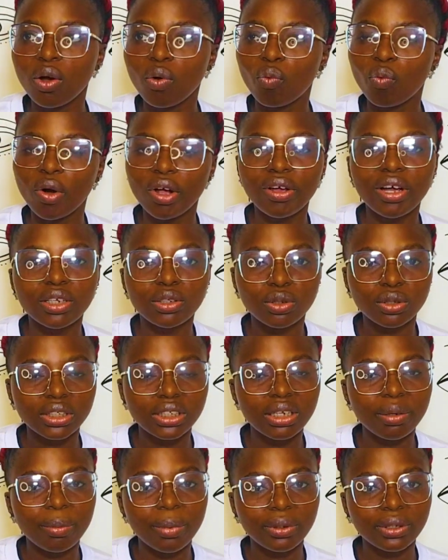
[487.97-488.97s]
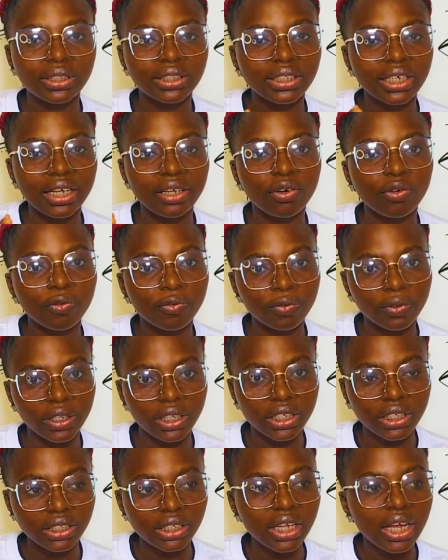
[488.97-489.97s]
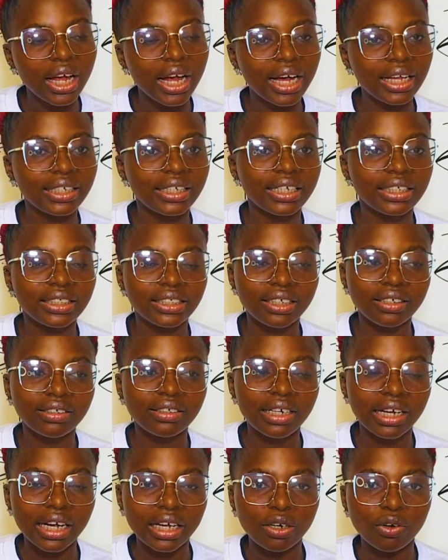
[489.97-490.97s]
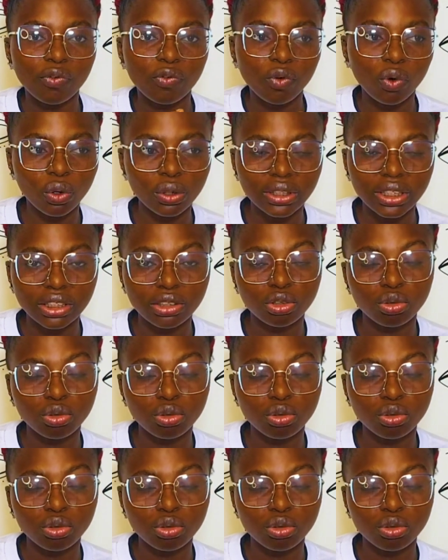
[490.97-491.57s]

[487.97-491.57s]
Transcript: when you are talking about this kind of thing and they are sharing that kind of content,